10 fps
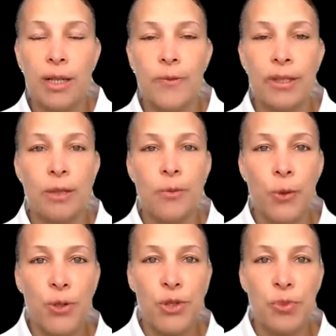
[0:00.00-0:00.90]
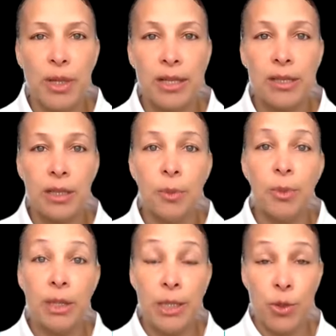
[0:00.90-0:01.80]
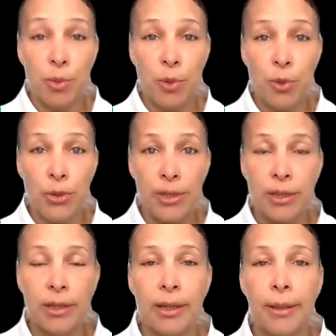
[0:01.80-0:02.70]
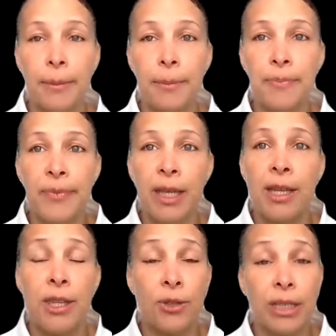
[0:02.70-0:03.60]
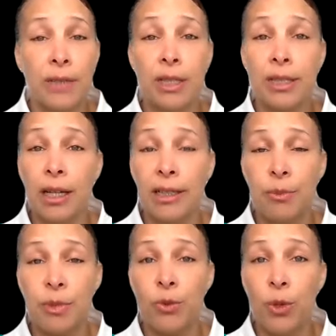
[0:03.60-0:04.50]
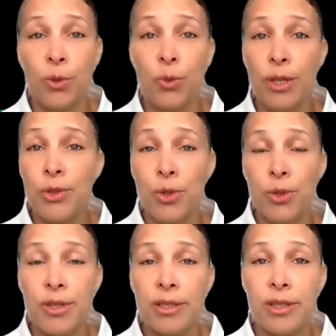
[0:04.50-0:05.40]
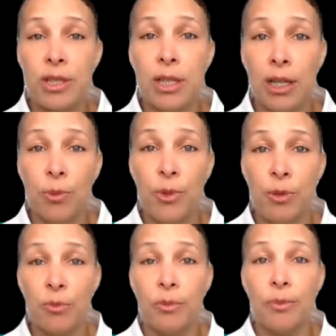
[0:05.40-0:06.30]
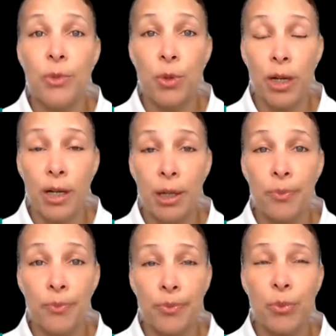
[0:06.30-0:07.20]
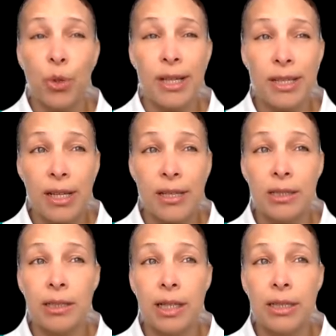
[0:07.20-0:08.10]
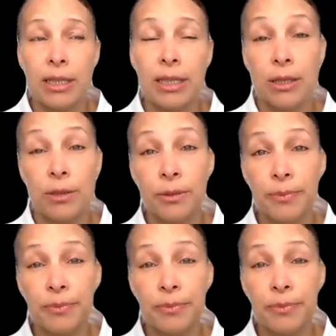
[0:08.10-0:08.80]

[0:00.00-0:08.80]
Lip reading: a victim first makes a police report, they're given a document with resources to help them process and to heal.